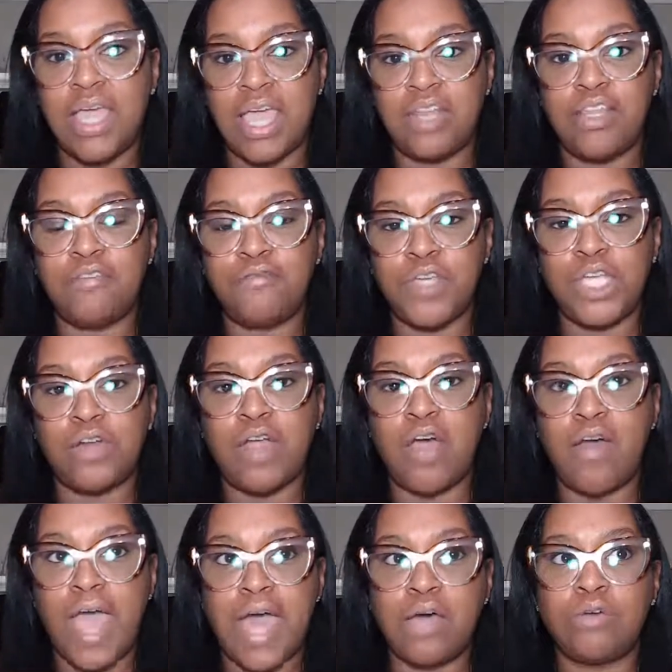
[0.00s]
And then figure
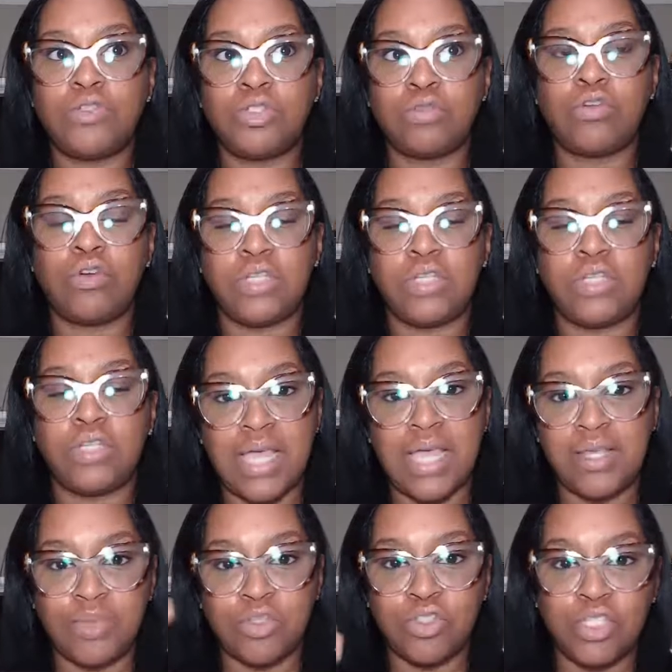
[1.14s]
out how to create that
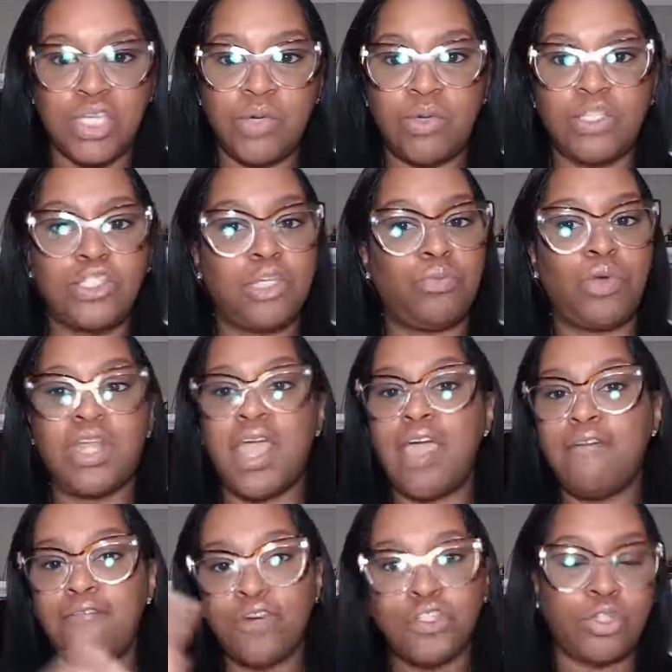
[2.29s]
email sequence in
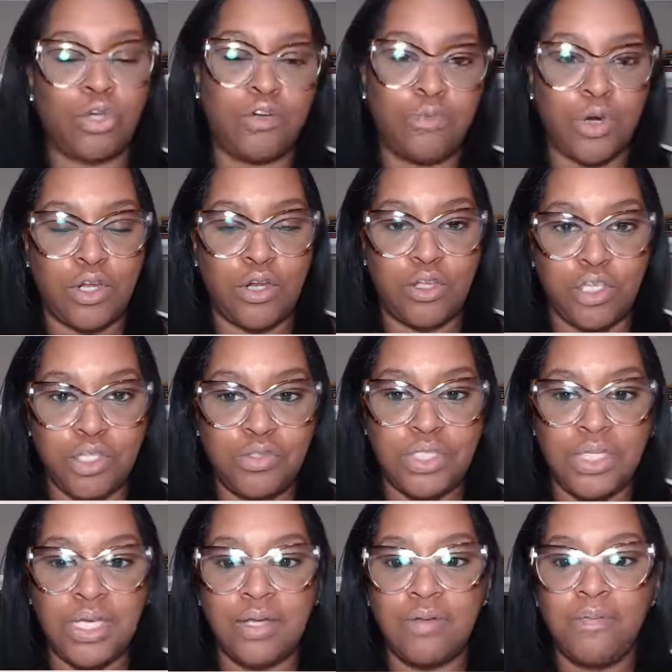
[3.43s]
whatever software you're
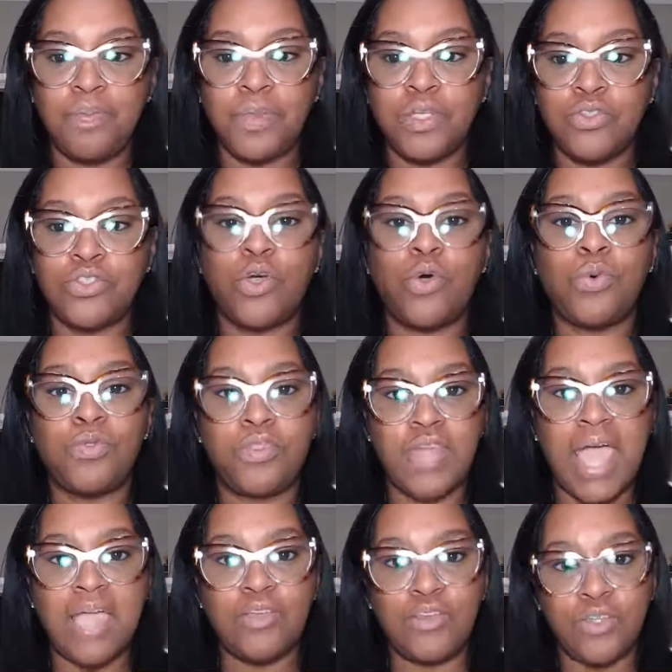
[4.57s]
using so
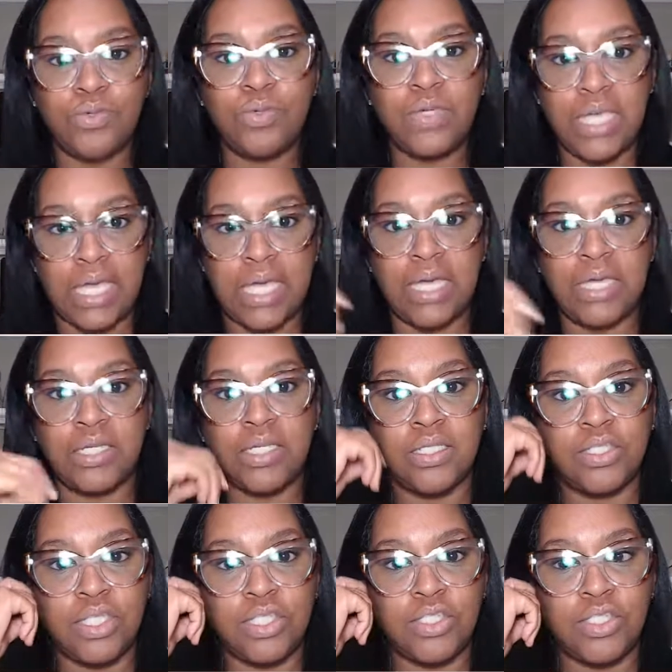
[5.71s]
that you can
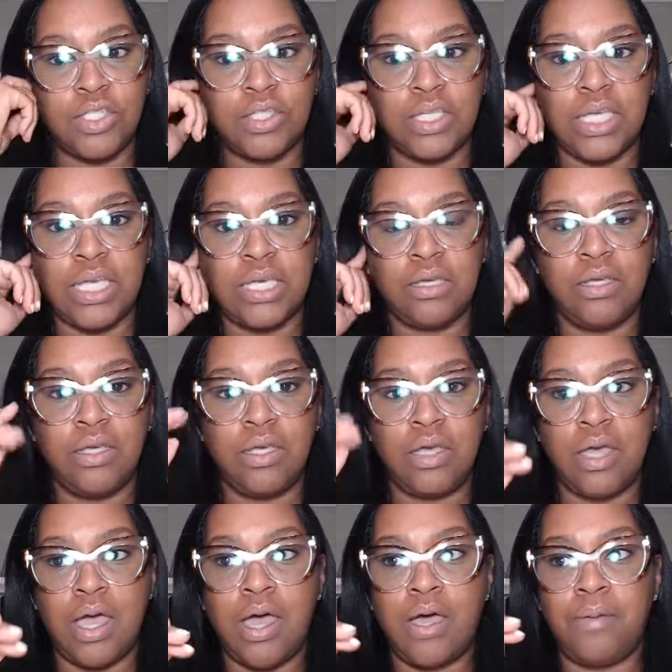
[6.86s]
consistently
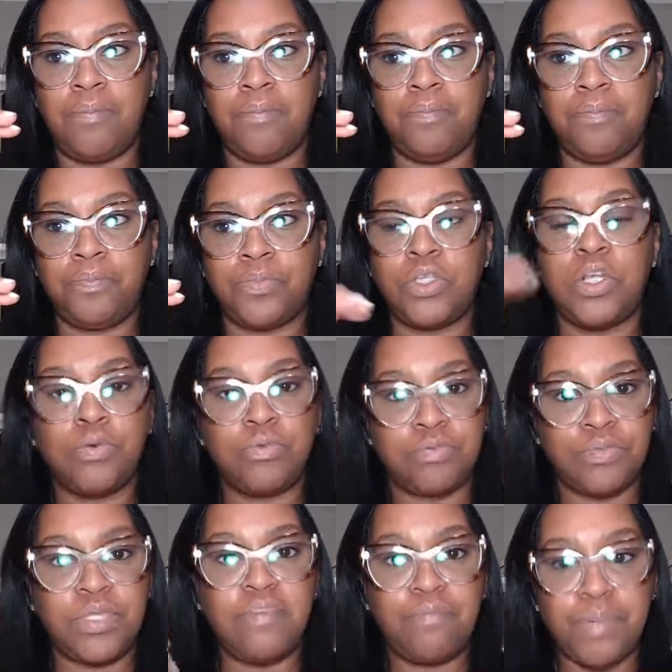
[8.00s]

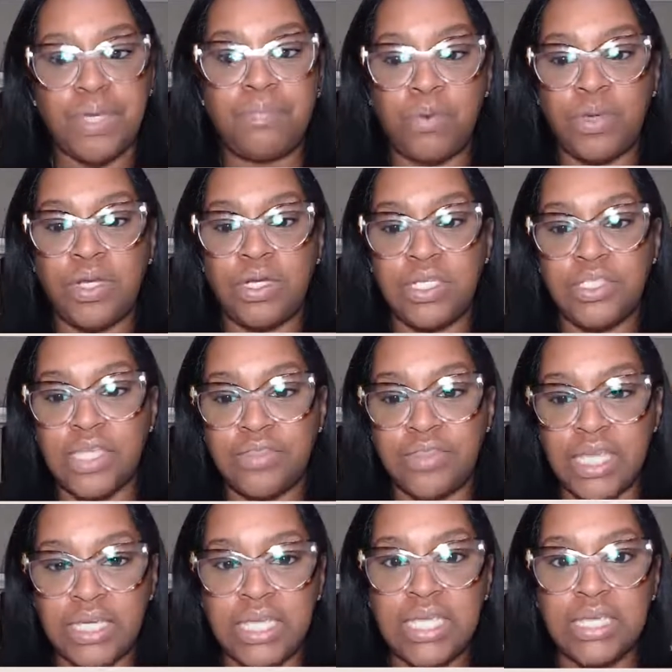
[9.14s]
get people what it is that
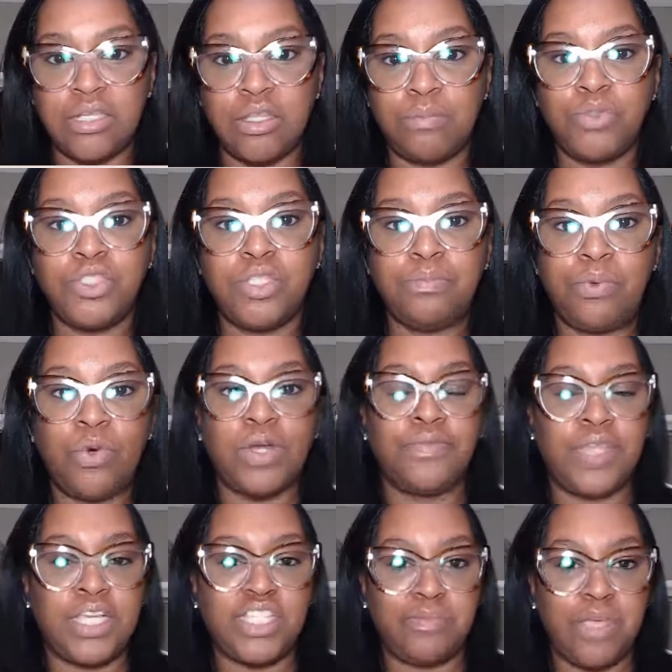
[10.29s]
they need. The most important
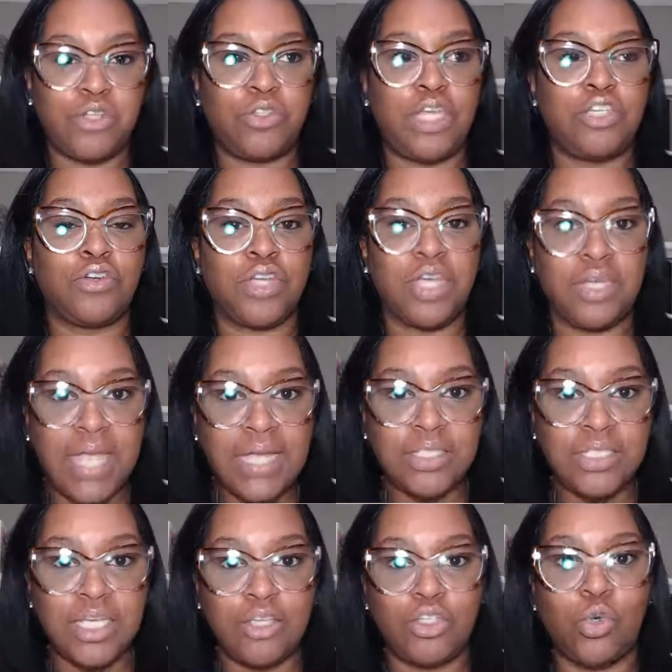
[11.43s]
thing is make sure that you're
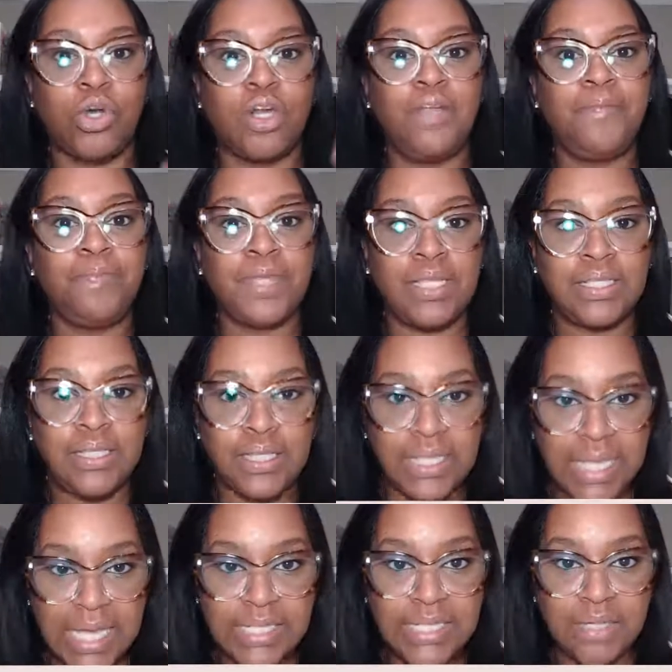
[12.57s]
connecting your
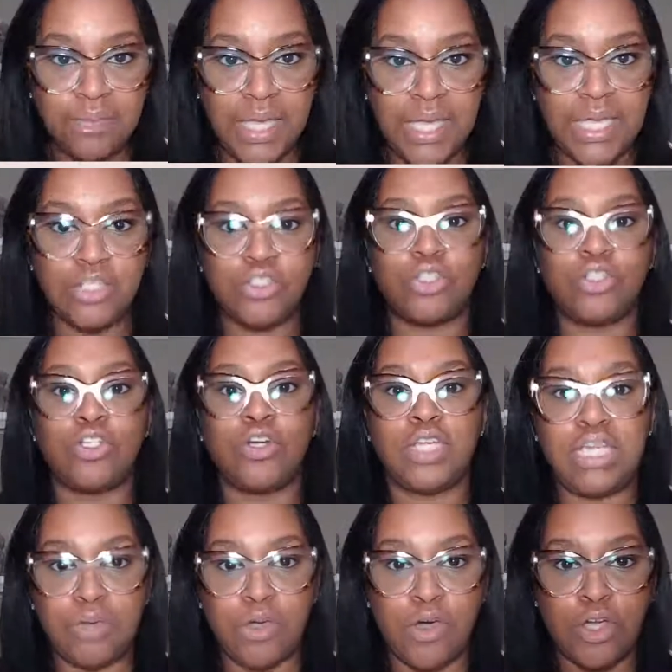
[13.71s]
landing page to your
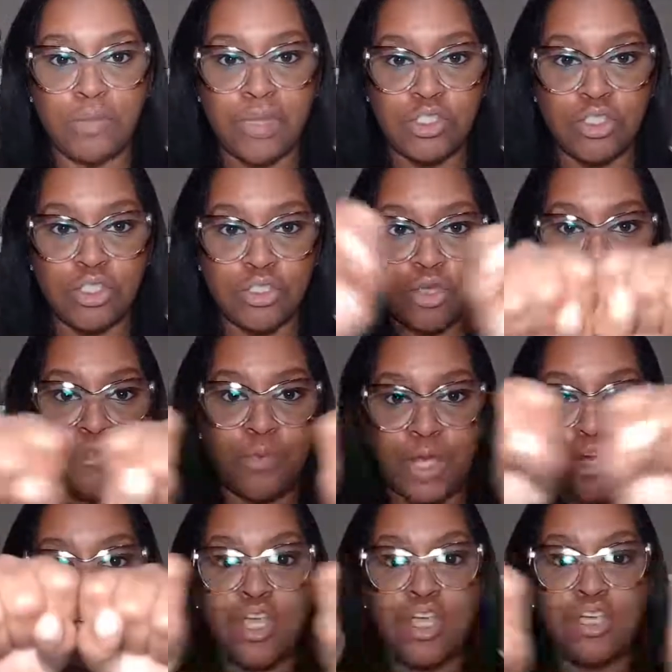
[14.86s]
email automation
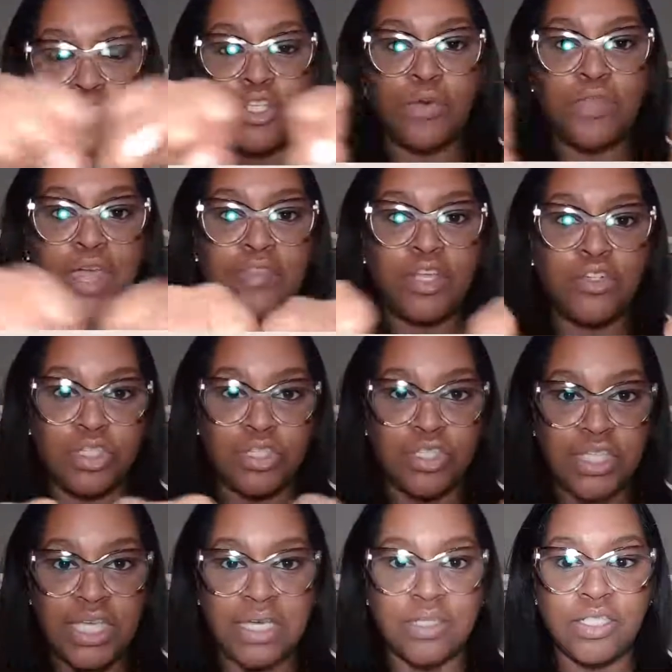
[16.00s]
software so that they're
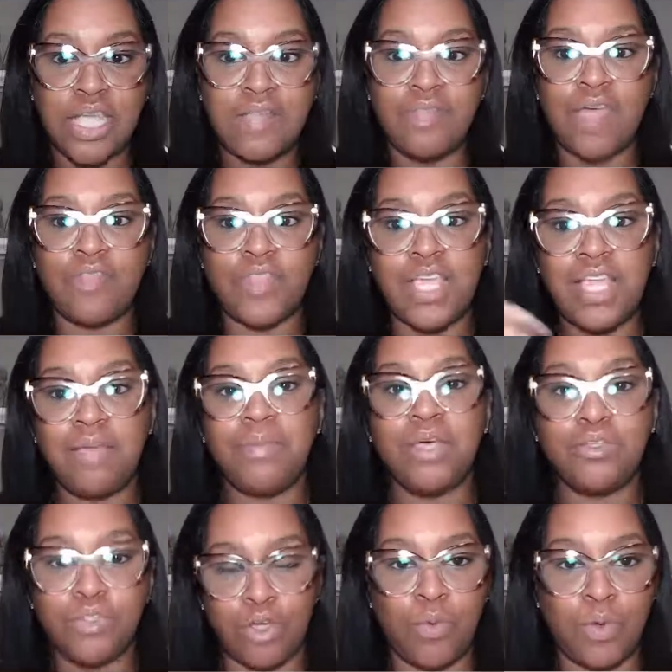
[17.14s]
succinct and that the
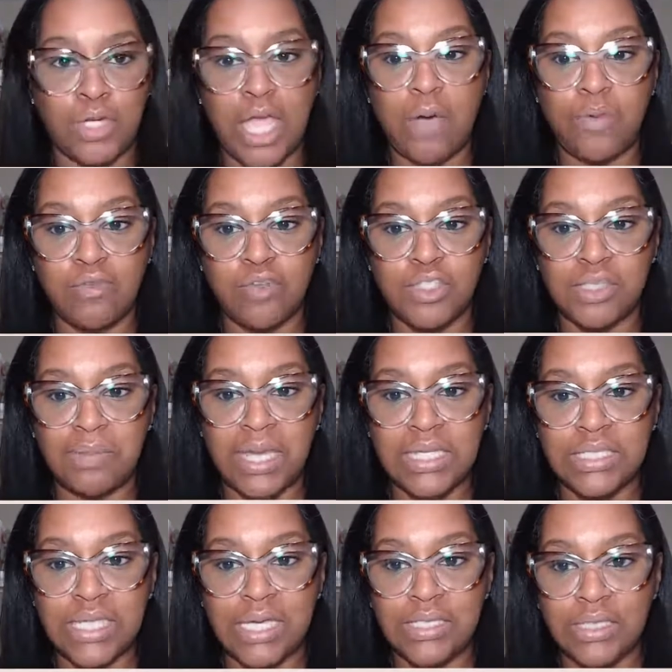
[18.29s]
emails are going out whenever somebody
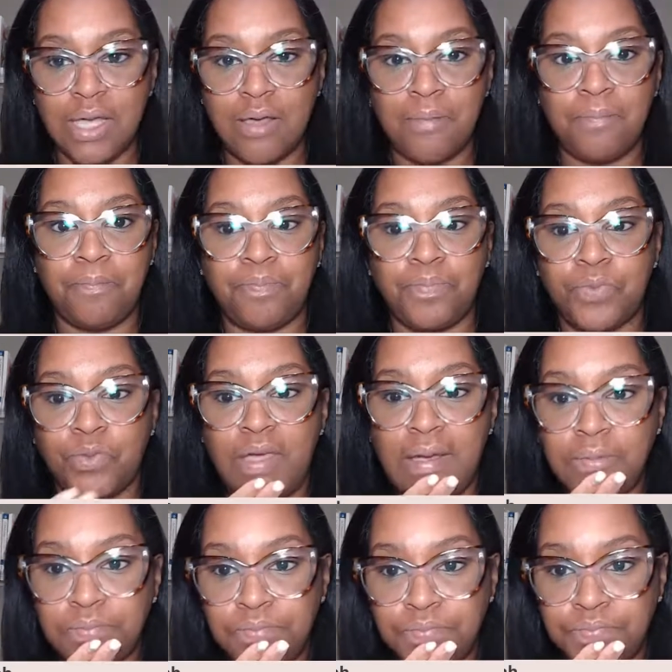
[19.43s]
signs up. Okay.